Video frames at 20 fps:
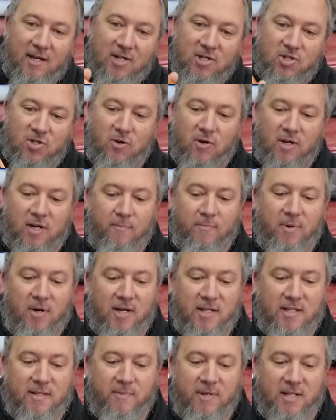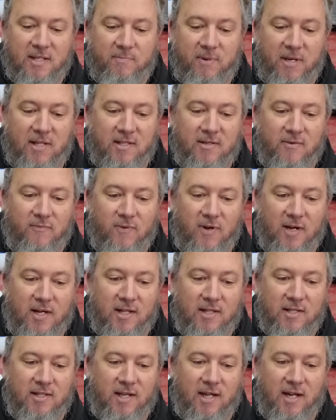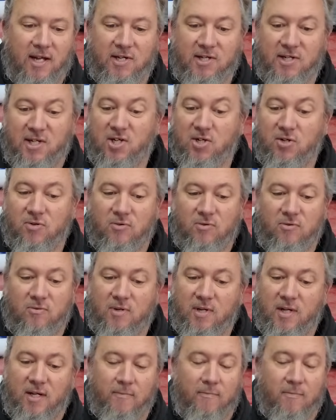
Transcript: Sure, I could buy some expensive ones, you know, digital,